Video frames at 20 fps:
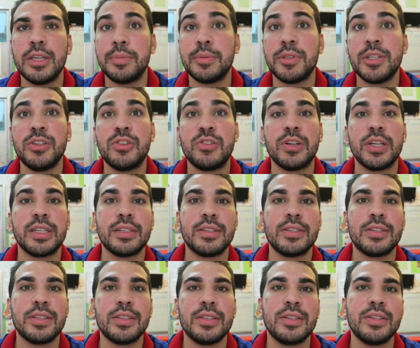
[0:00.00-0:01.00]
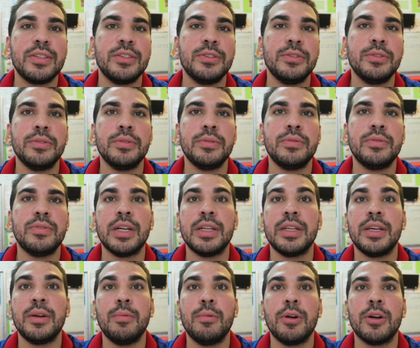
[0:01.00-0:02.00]
tips and tricks to
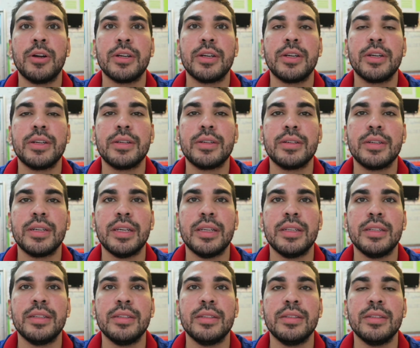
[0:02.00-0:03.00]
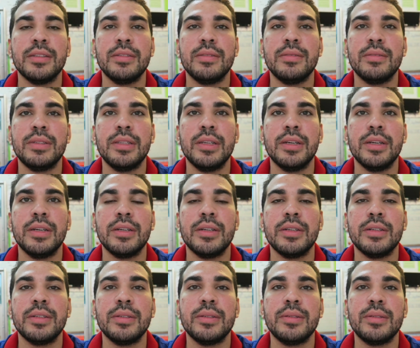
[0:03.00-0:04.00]
finding work in
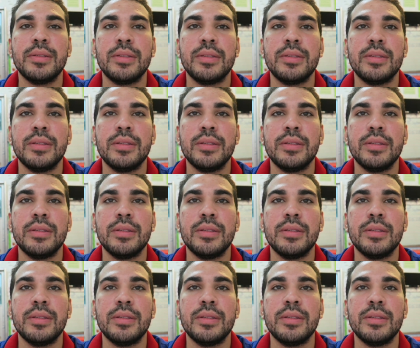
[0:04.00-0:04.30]
the